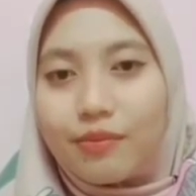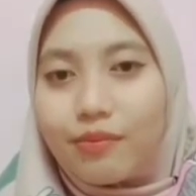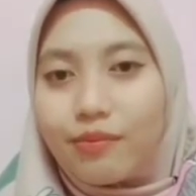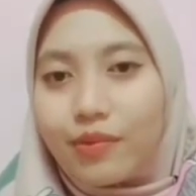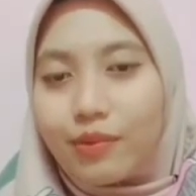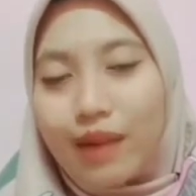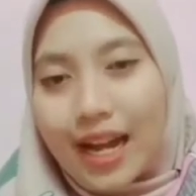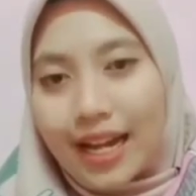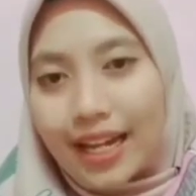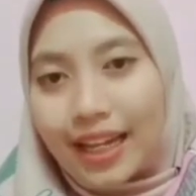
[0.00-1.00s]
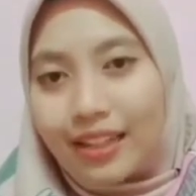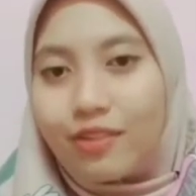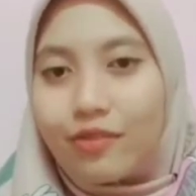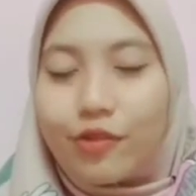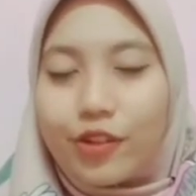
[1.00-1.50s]
mind for
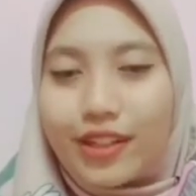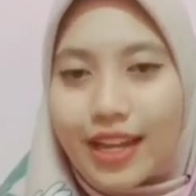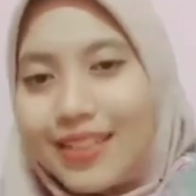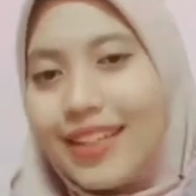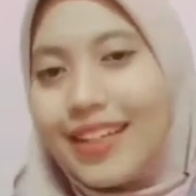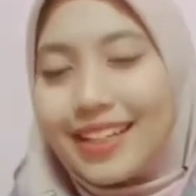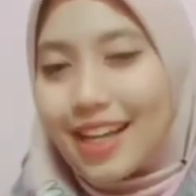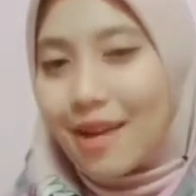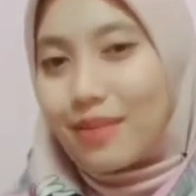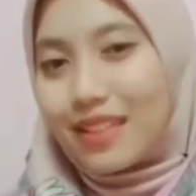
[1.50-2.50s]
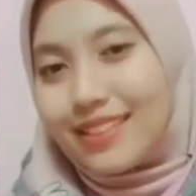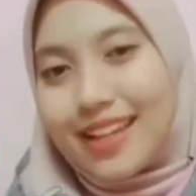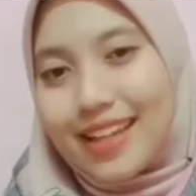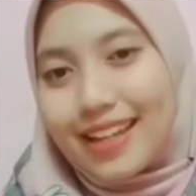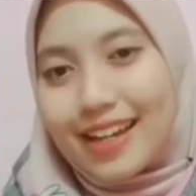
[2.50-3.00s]
them. It can be
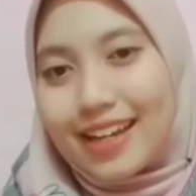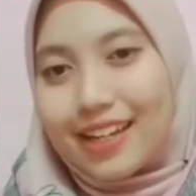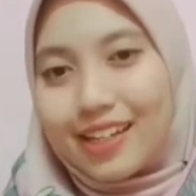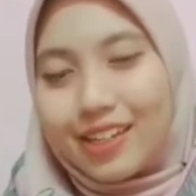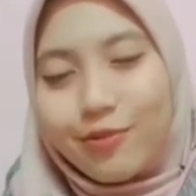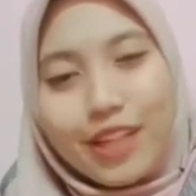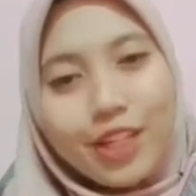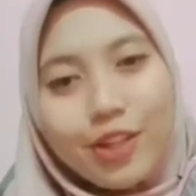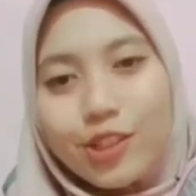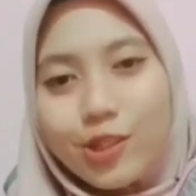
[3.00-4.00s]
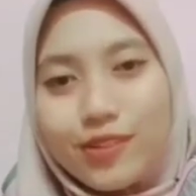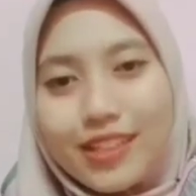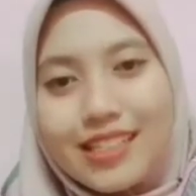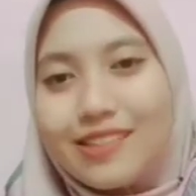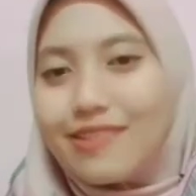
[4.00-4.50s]
said that when your
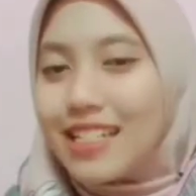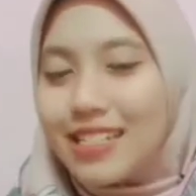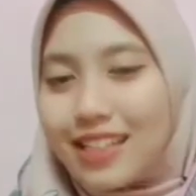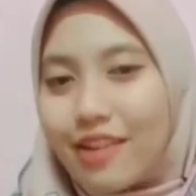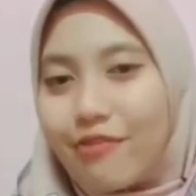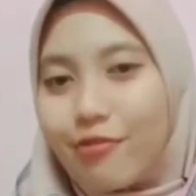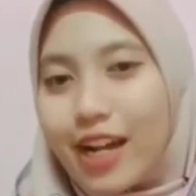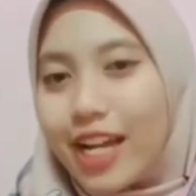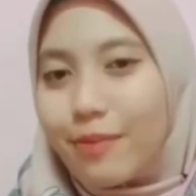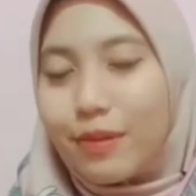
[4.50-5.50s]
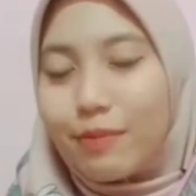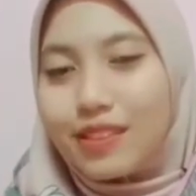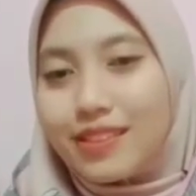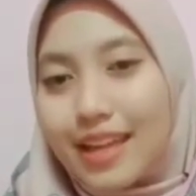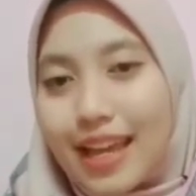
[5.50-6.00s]
students receive what other
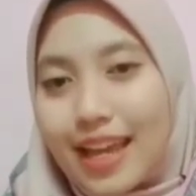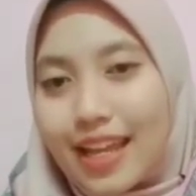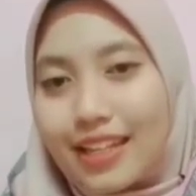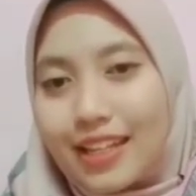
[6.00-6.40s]
people said,